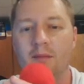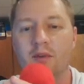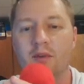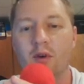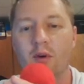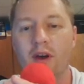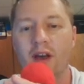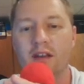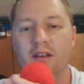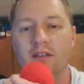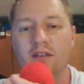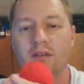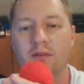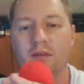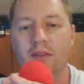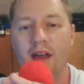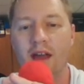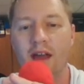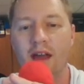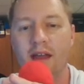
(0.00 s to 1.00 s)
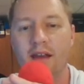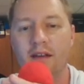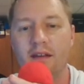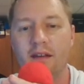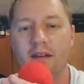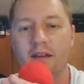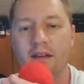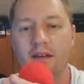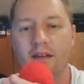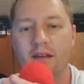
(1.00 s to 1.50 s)
Go ahead and do that
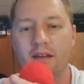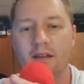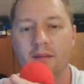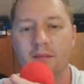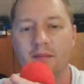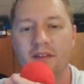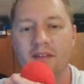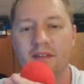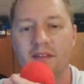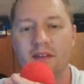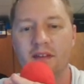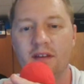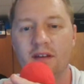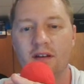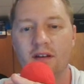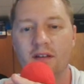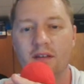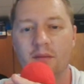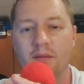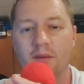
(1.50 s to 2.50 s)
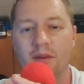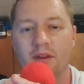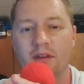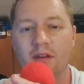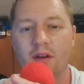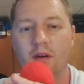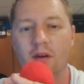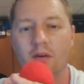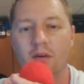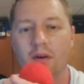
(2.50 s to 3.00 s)
here. There we
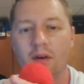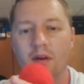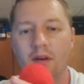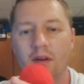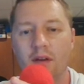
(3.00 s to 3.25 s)
go.